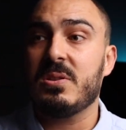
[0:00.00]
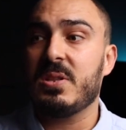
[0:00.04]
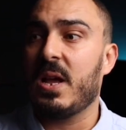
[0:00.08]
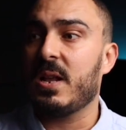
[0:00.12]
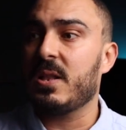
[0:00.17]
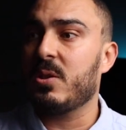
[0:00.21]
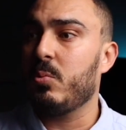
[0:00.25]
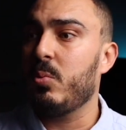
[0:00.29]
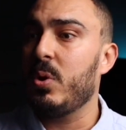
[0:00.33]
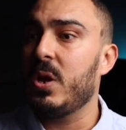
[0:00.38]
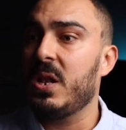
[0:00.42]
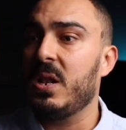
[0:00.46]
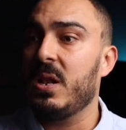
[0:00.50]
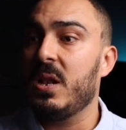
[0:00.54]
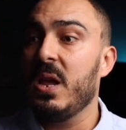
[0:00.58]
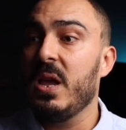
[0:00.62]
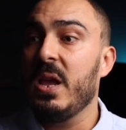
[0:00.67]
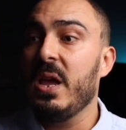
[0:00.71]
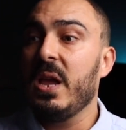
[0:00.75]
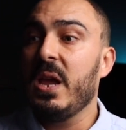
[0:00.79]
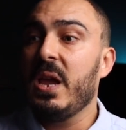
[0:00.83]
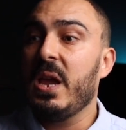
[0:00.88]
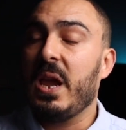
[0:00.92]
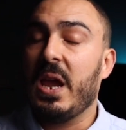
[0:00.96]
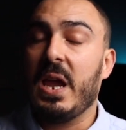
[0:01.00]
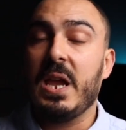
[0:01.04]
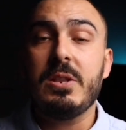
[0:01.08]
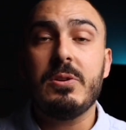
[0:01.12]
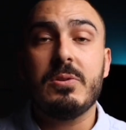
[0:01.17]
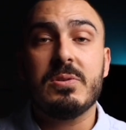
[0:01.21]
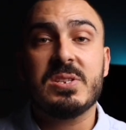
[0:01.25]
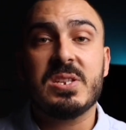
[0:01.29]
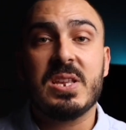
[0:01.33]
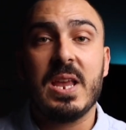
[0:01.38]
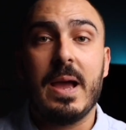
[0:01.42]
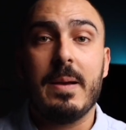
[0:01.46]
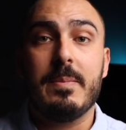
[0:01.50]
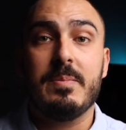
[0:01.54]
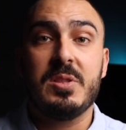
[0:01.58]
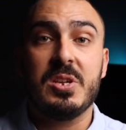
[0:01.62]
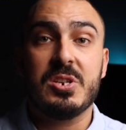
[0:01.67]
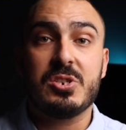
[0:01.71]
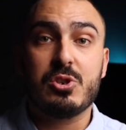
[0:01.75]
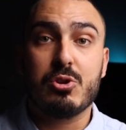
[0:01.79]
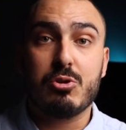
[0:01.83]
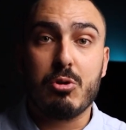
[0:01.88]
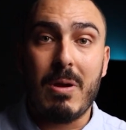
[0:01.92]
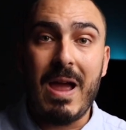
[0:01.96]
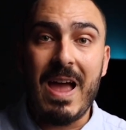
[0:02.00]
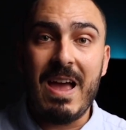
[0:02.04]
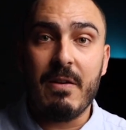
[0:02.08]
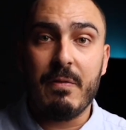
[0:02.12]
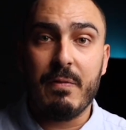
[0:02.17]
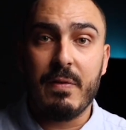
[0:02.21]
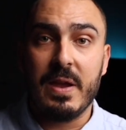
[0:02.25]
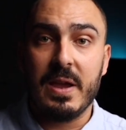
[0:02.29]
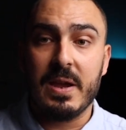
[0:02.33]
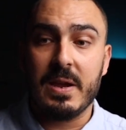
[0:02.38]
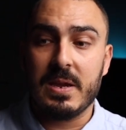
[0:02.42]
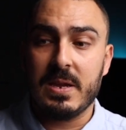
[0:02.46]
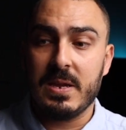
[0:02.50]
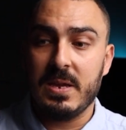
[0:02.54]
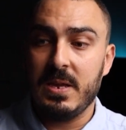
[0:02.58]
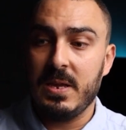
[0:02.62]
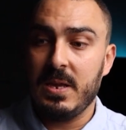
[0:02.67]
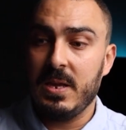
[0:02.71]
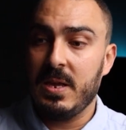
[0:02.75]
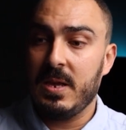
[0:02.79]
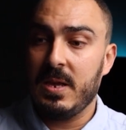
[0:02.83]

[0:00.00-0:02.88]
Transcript: that will intercept the traffic